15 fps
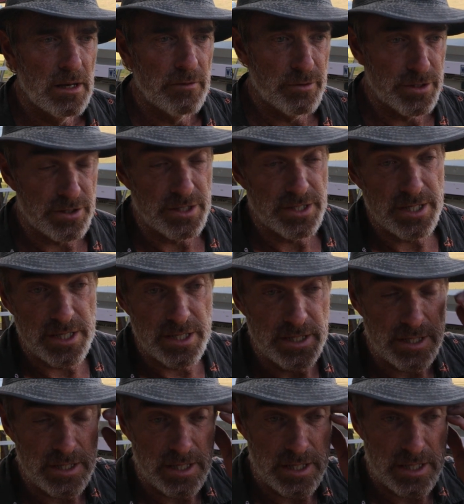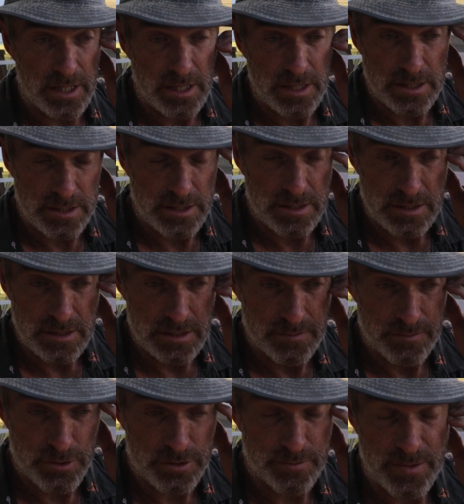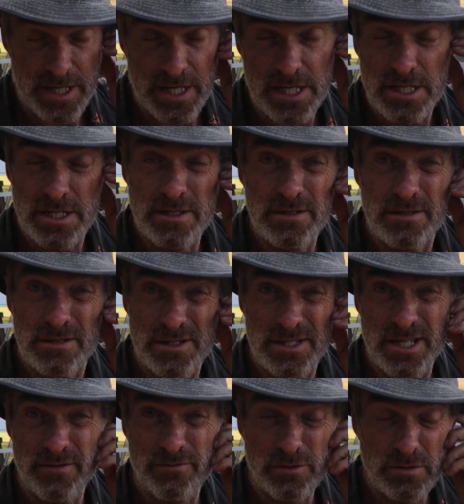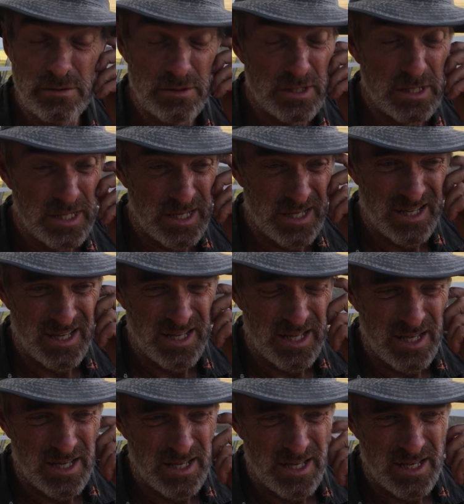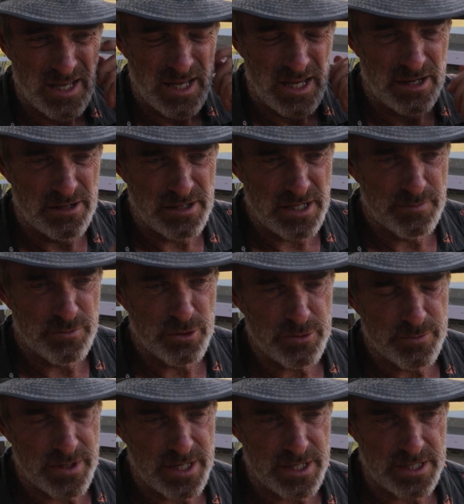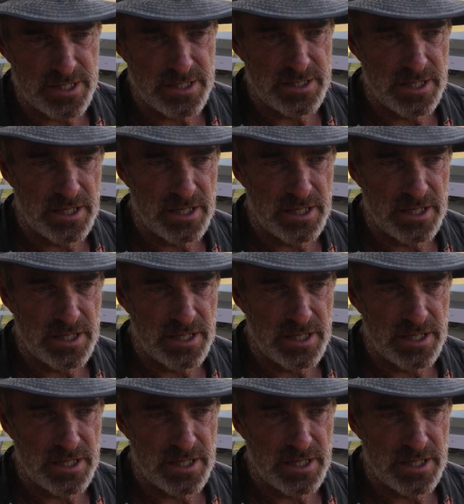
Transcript: Of which I did, and bookmarked several. And I did bookmark this